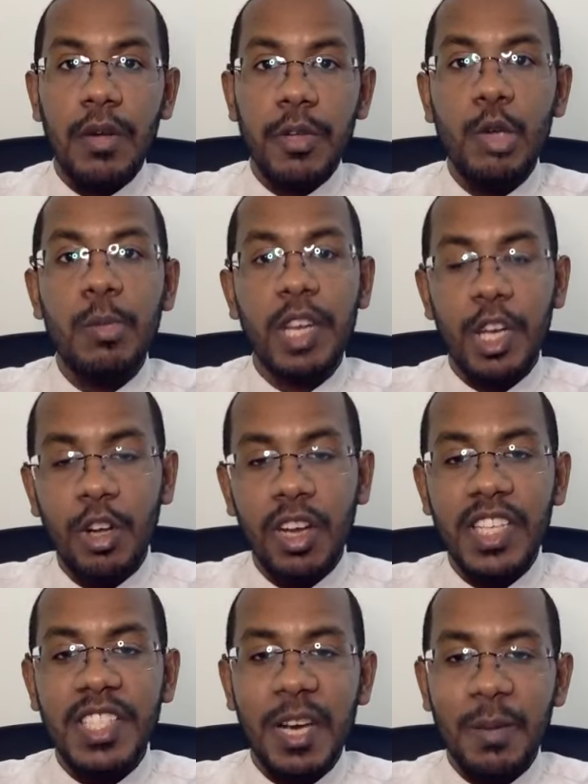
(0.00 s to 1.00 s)
human
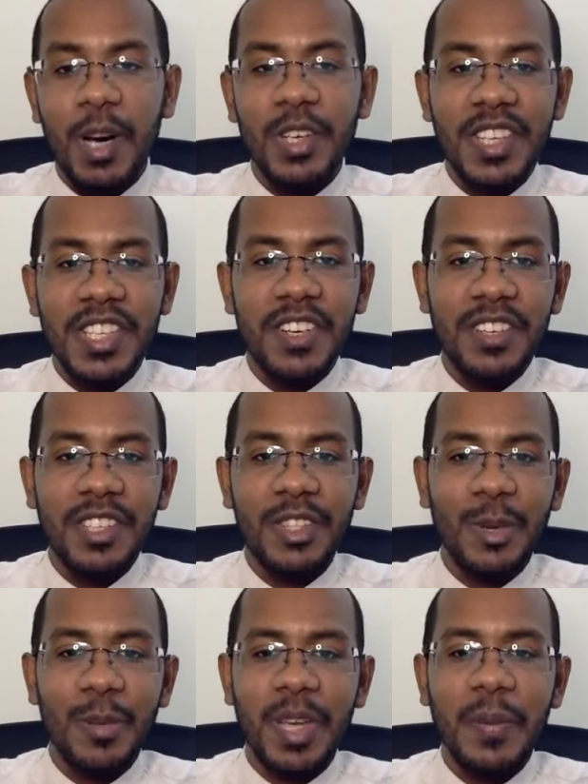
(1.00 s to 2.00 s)
knowledge about a certain
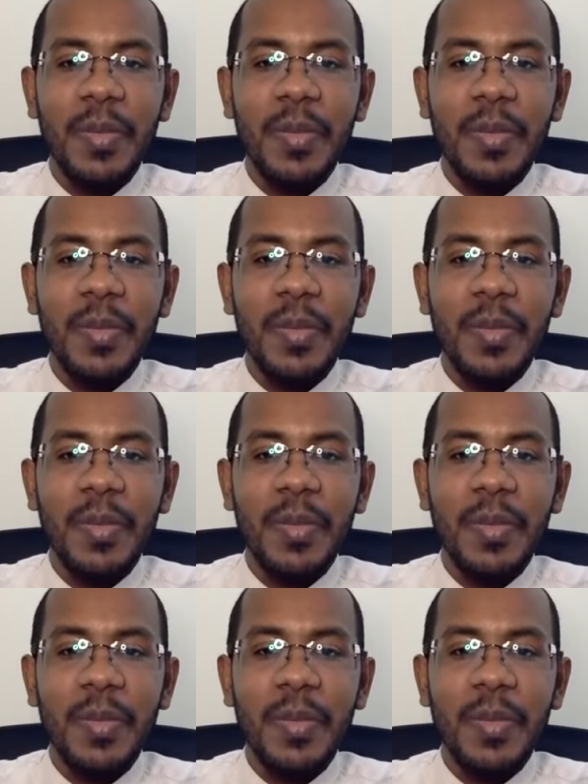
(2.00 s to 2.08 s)
topic.